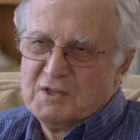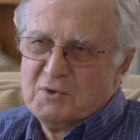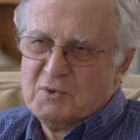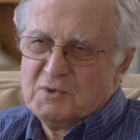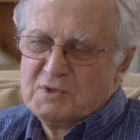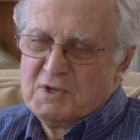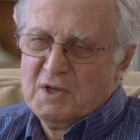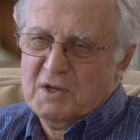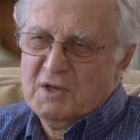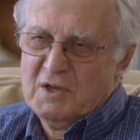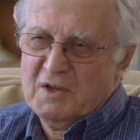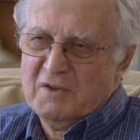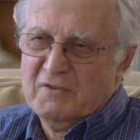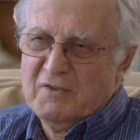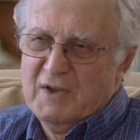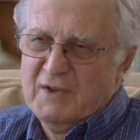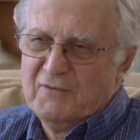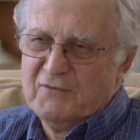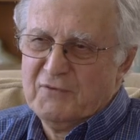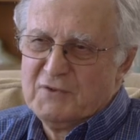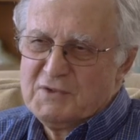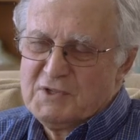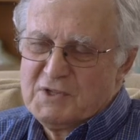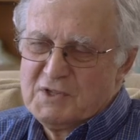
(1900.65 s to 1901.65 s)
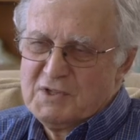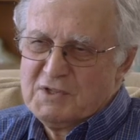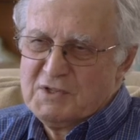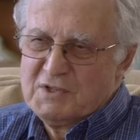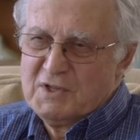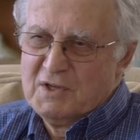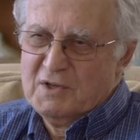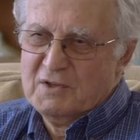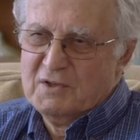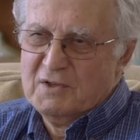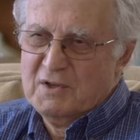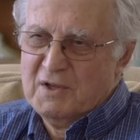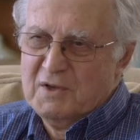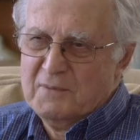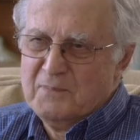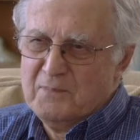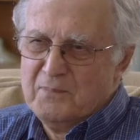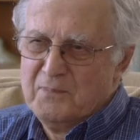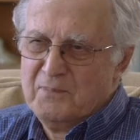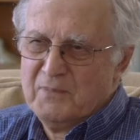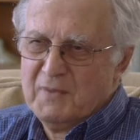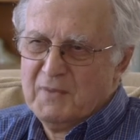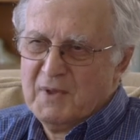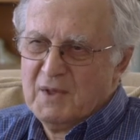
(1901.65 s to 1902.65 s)
There was a lot of emphasis on
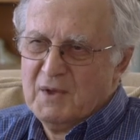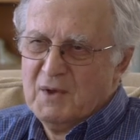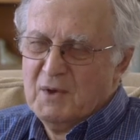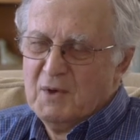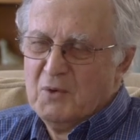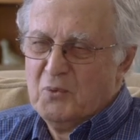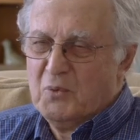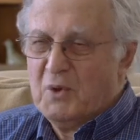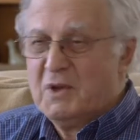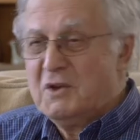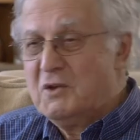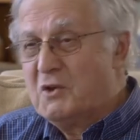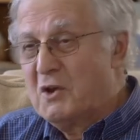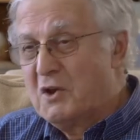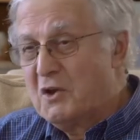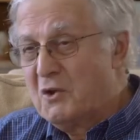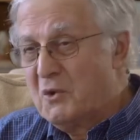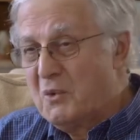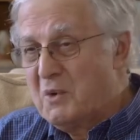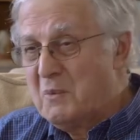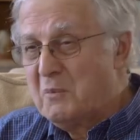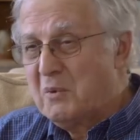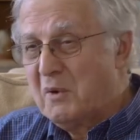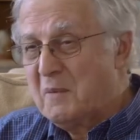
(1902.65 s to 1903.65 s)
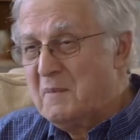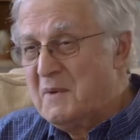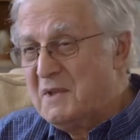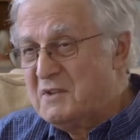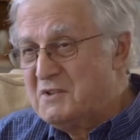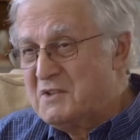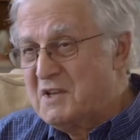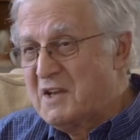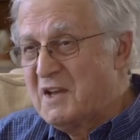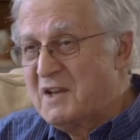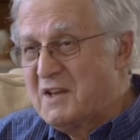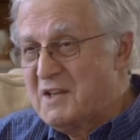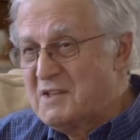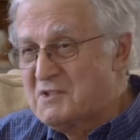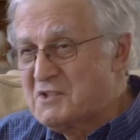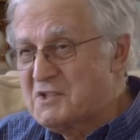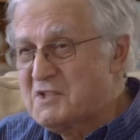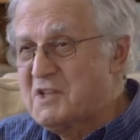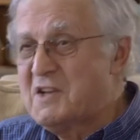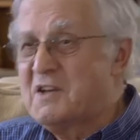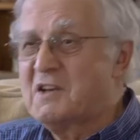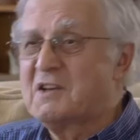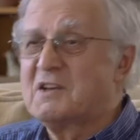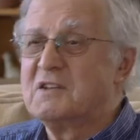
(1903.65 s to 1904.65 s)
um, when are you going to implement
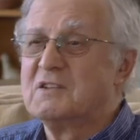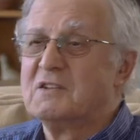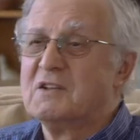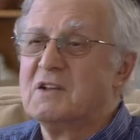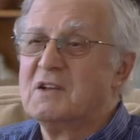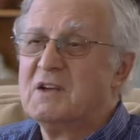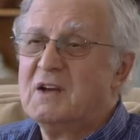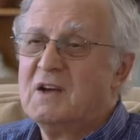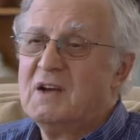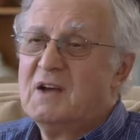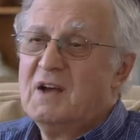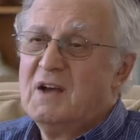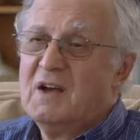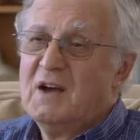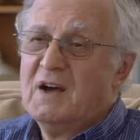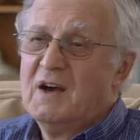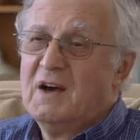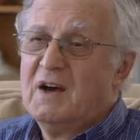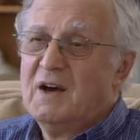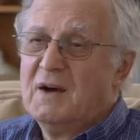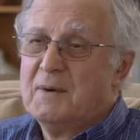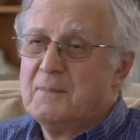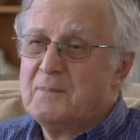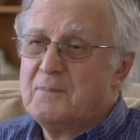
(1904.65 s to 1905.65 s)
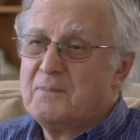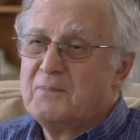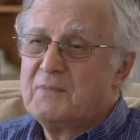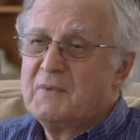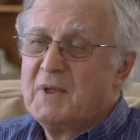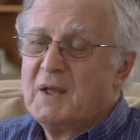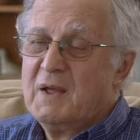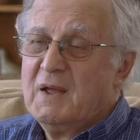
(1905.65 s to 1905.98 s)
DNSSEC and um,